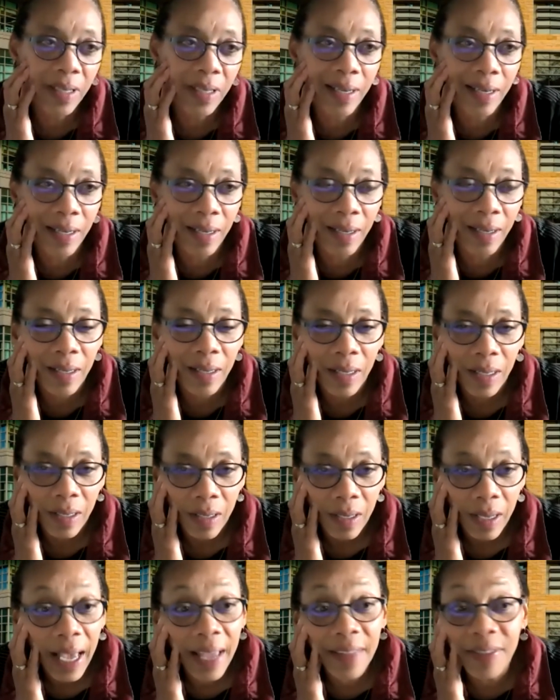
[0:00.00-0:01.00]
Yeah.
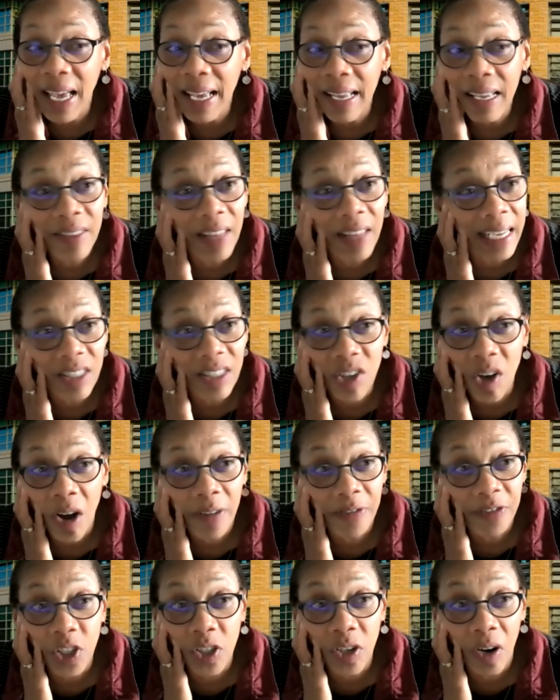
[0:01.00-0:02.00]
And that's
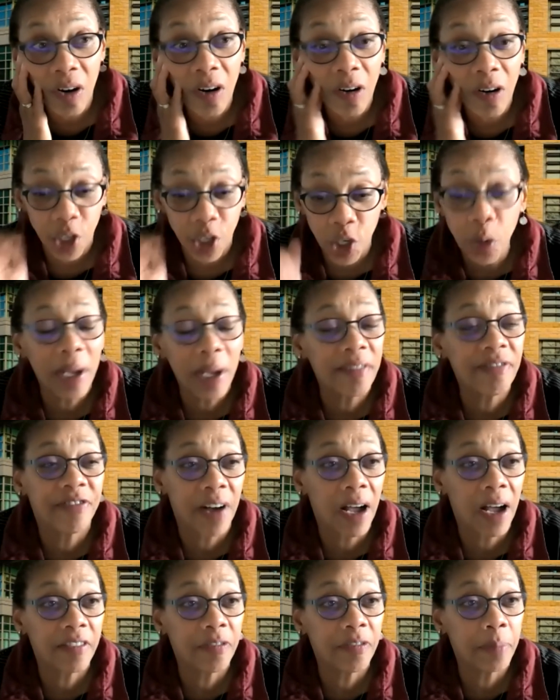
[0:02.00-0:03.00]
often hard. You have
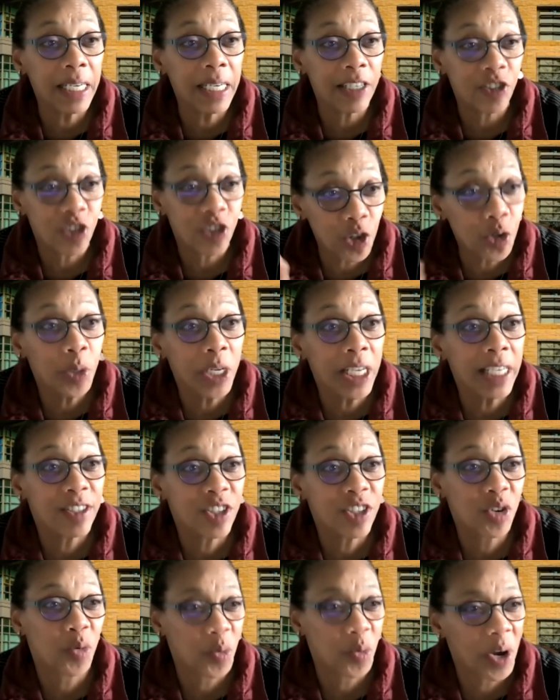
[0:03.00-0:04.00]
5 minutes. You need
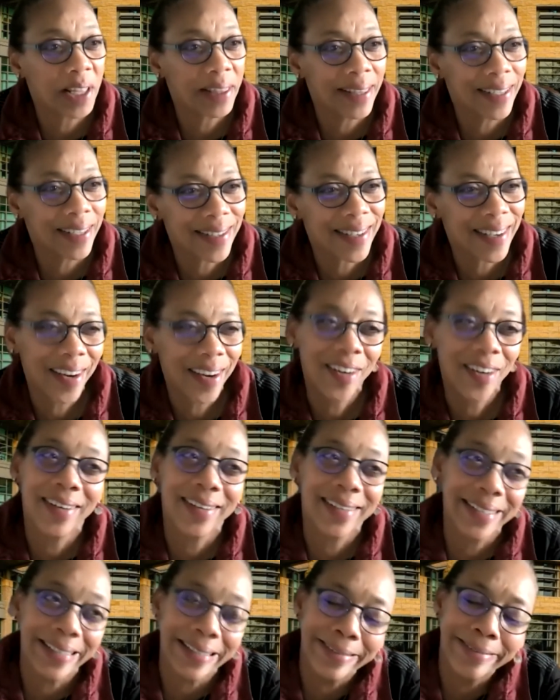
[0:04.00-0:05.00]
to run this
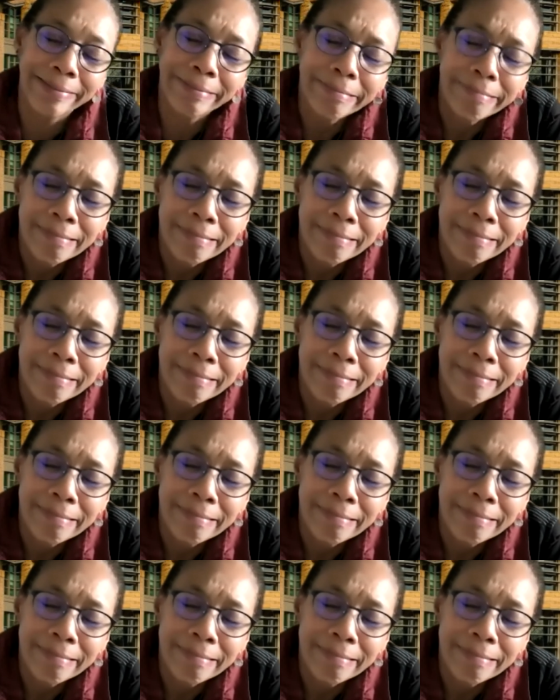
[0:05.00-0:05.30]
errand, and